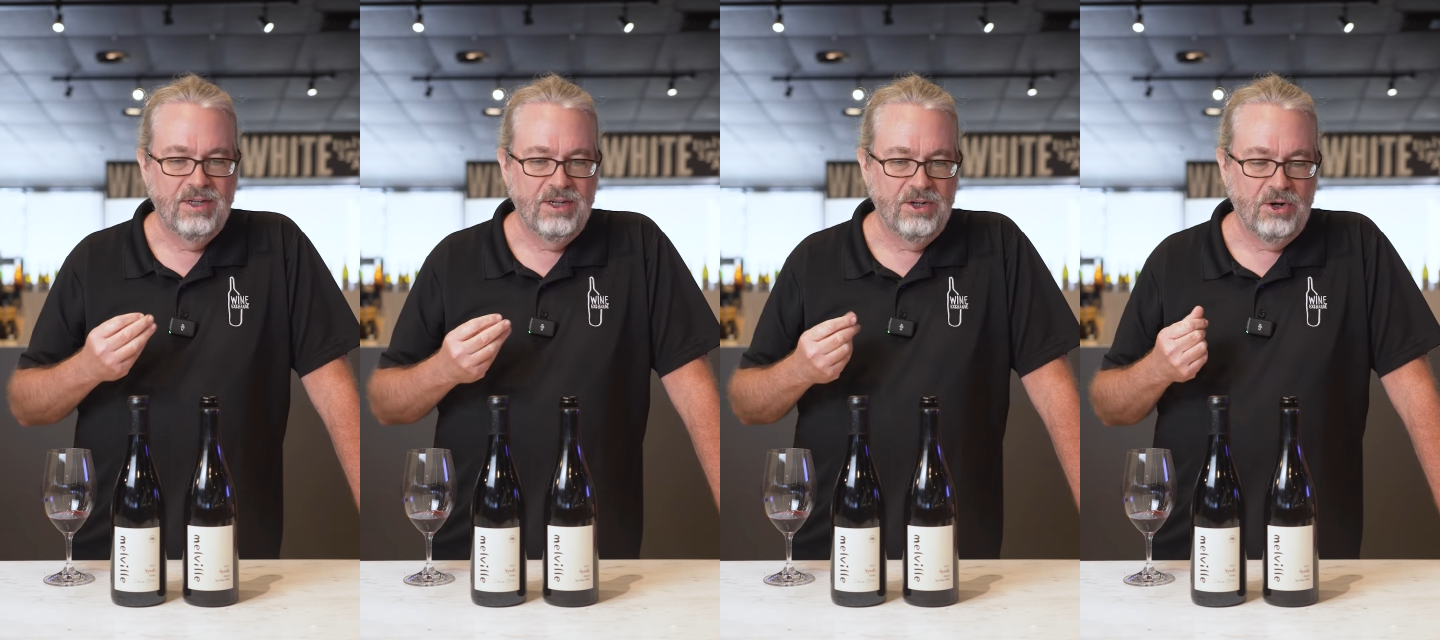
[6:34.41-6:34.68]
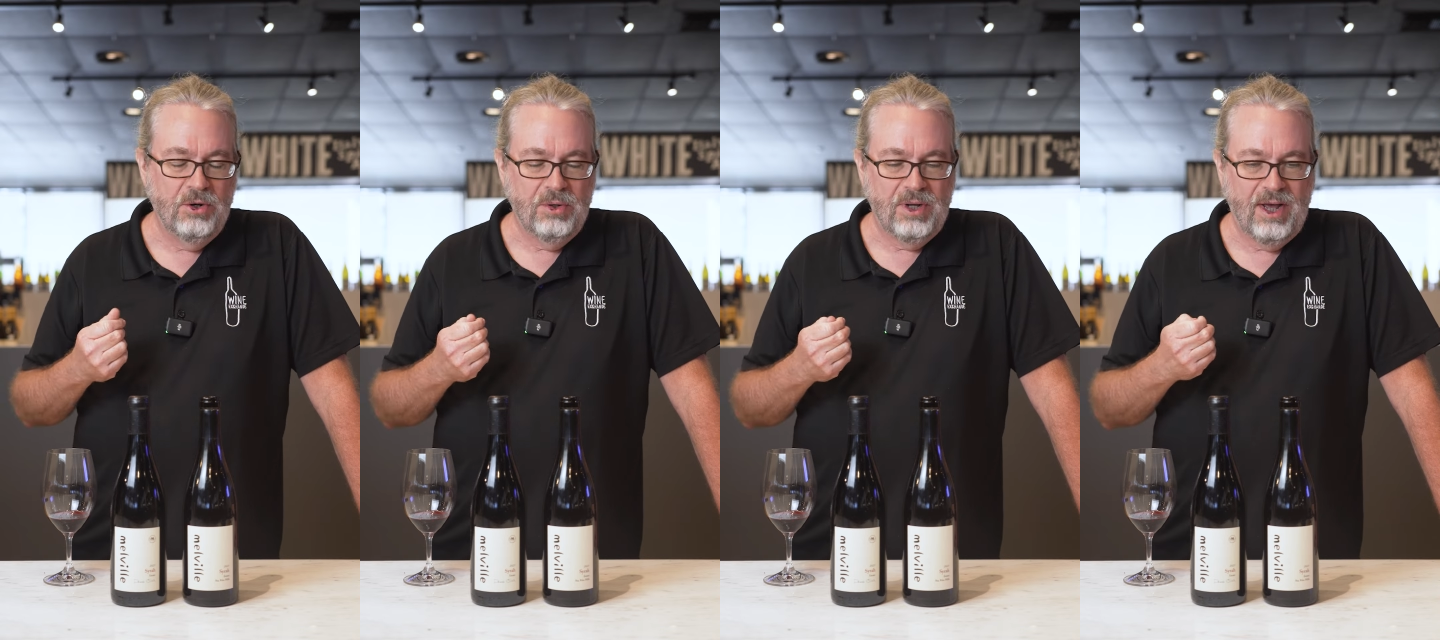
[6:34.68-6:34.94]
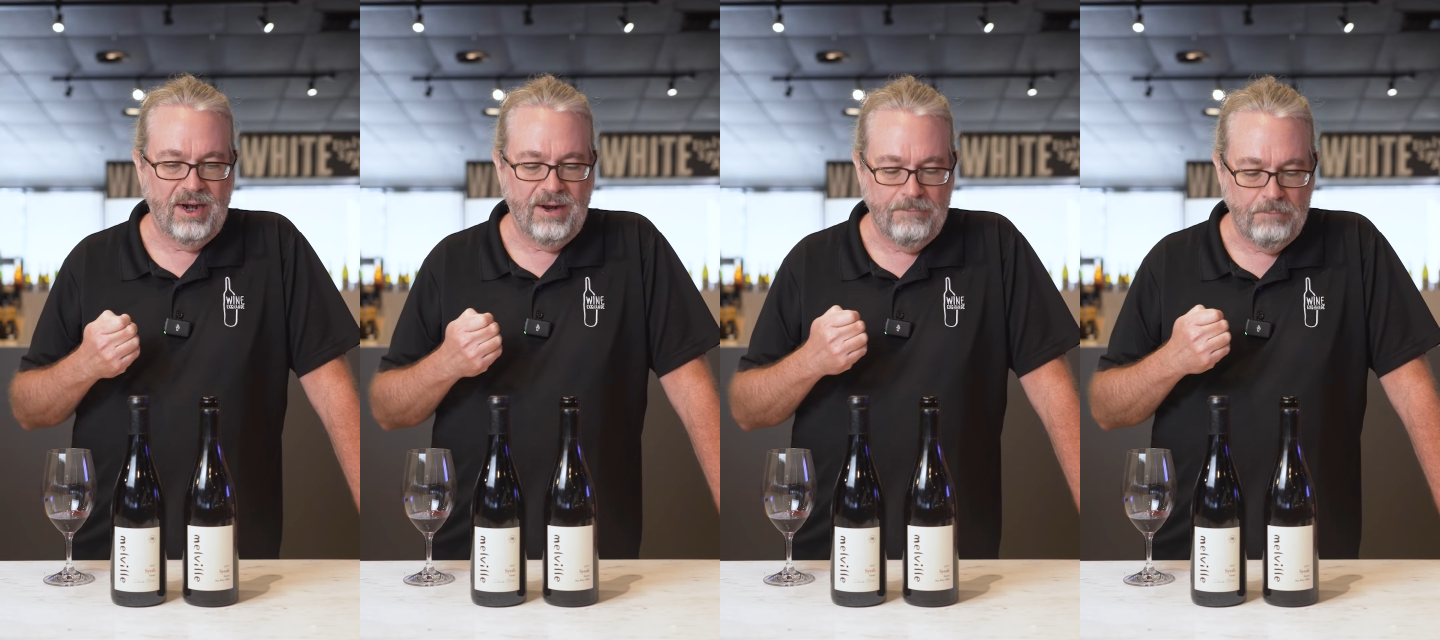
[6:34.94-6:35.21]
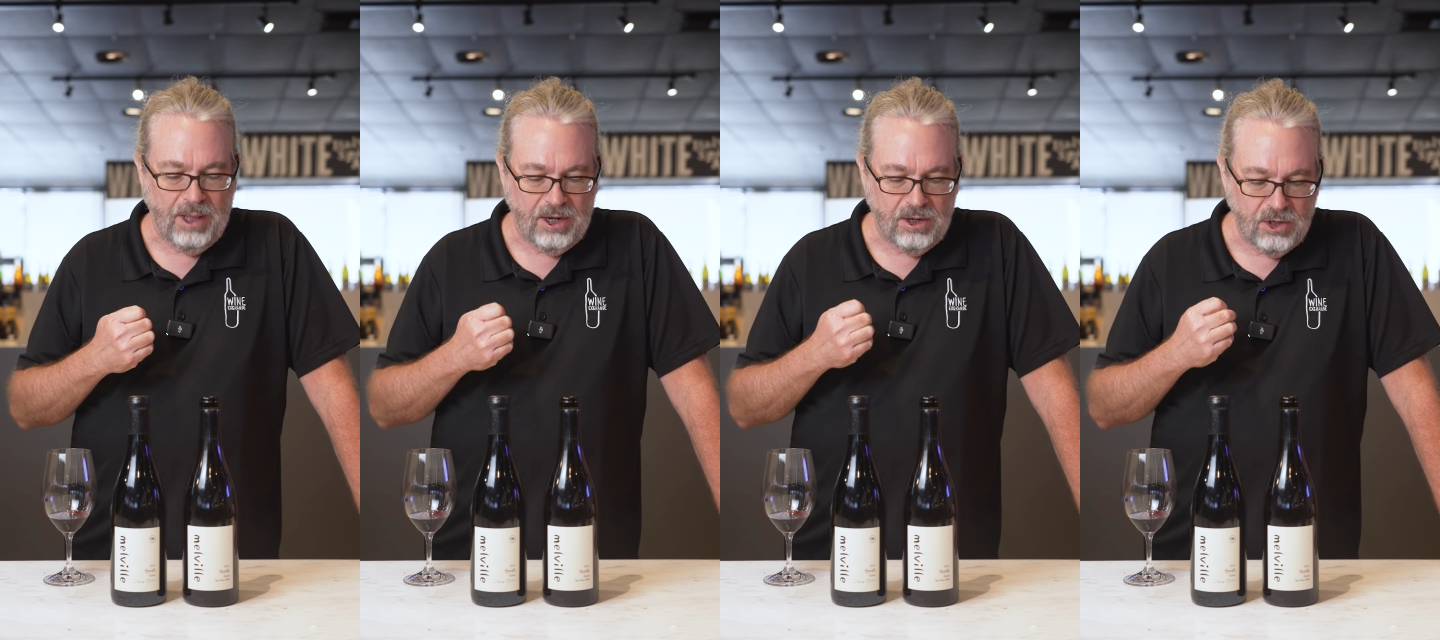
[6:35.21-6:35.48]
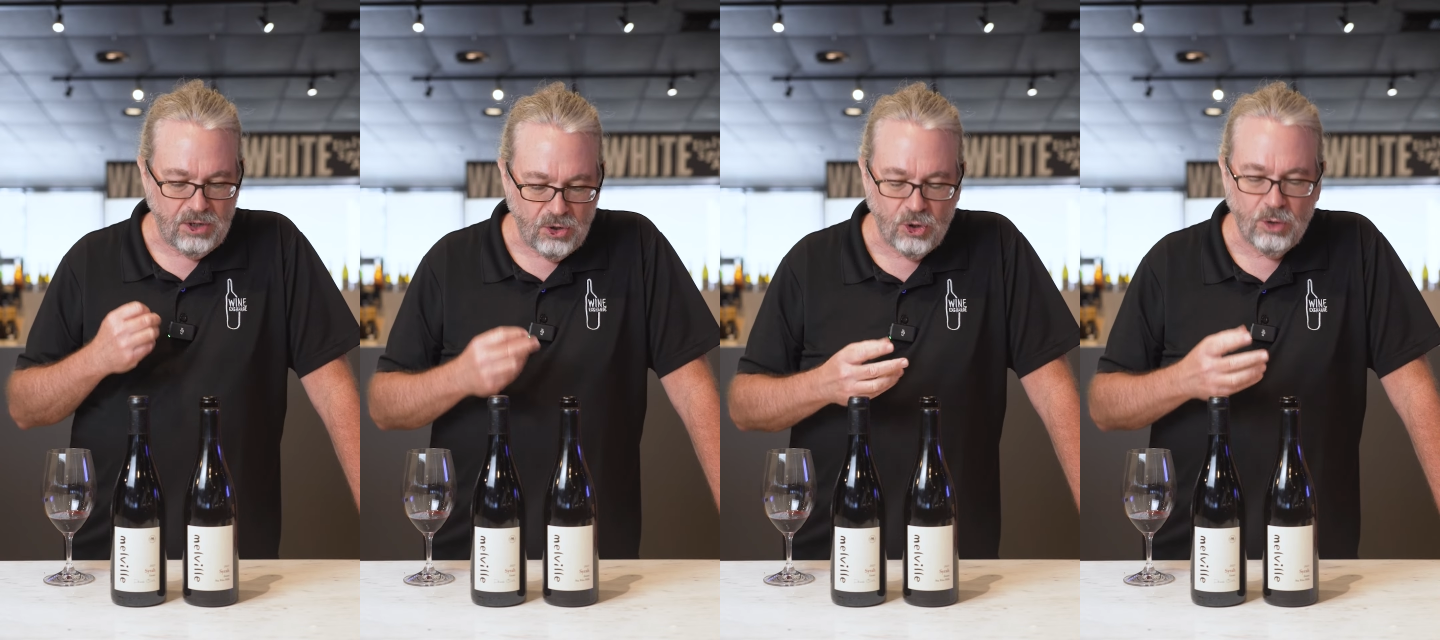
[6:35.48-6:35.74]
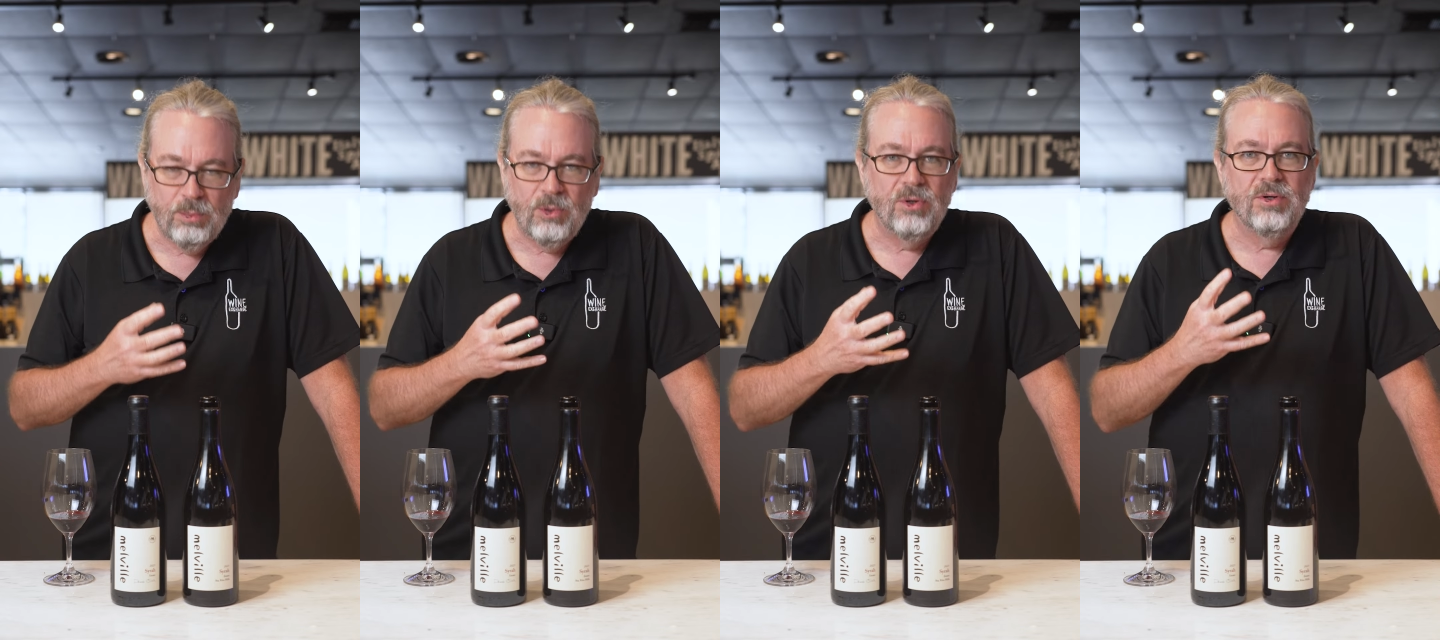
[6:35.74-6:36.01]
you know, kind of like
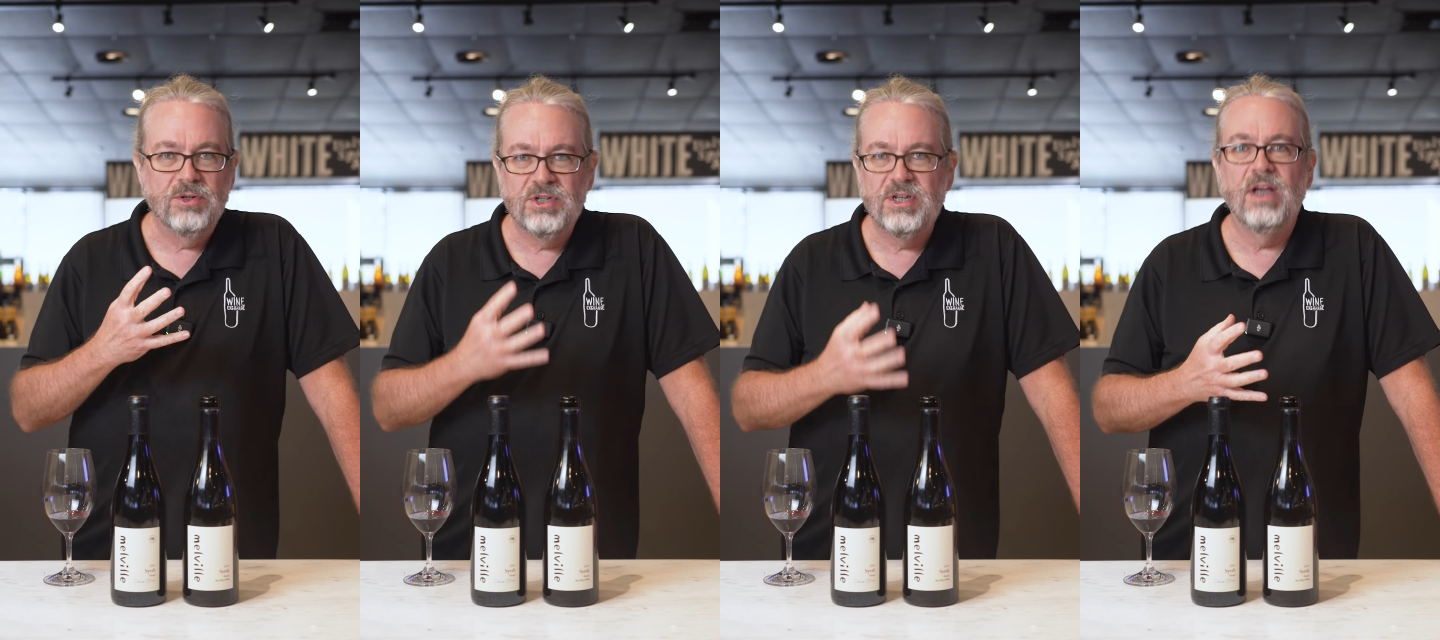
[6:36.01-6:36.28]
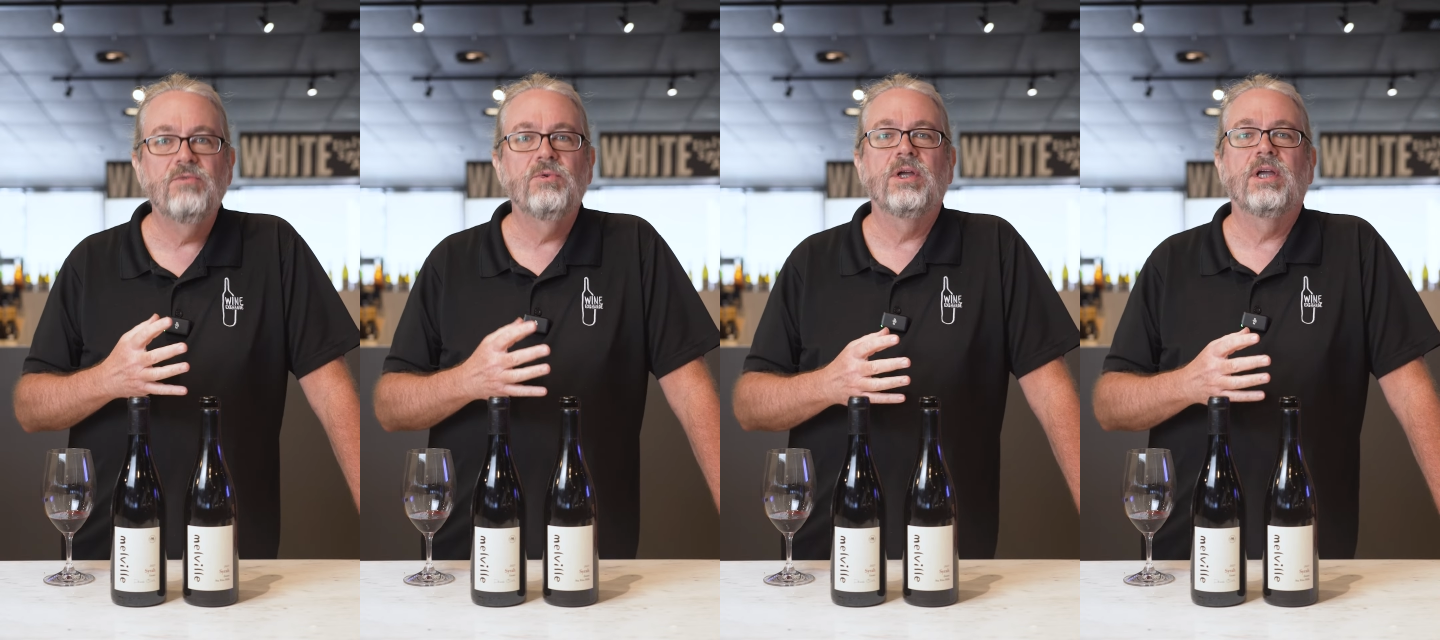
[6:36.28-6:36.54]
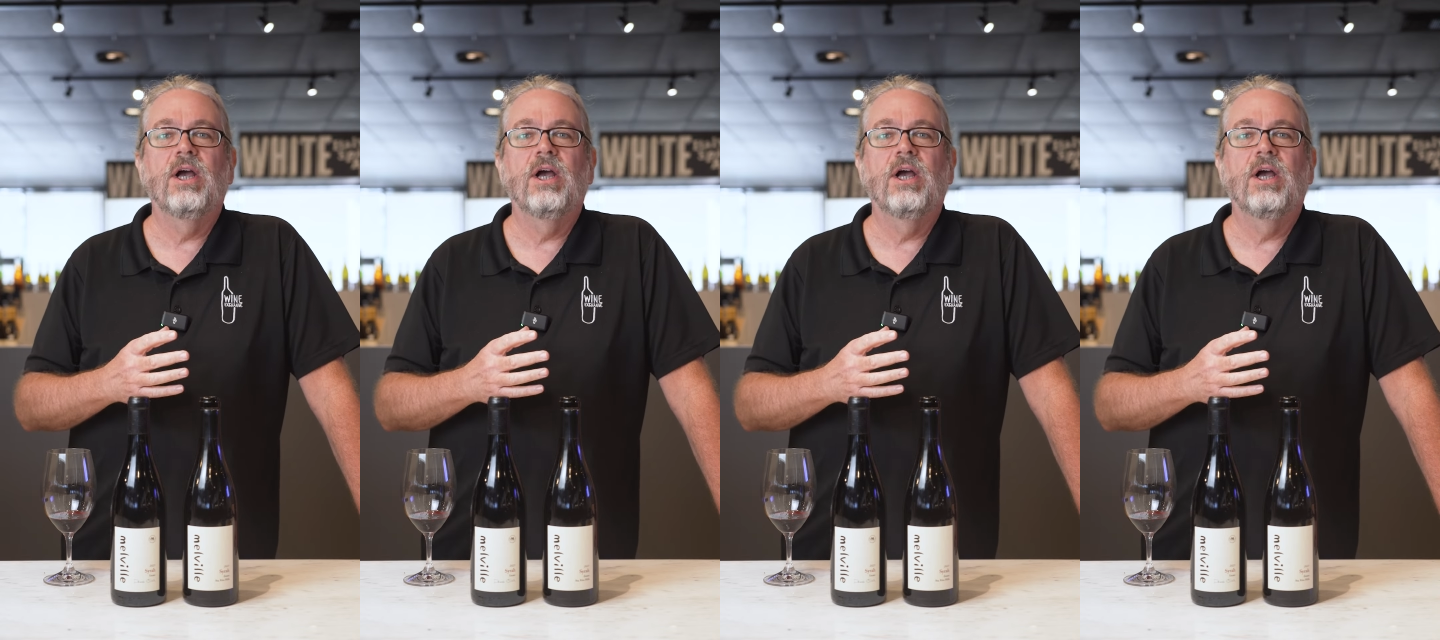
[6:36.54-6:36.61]
herbal savory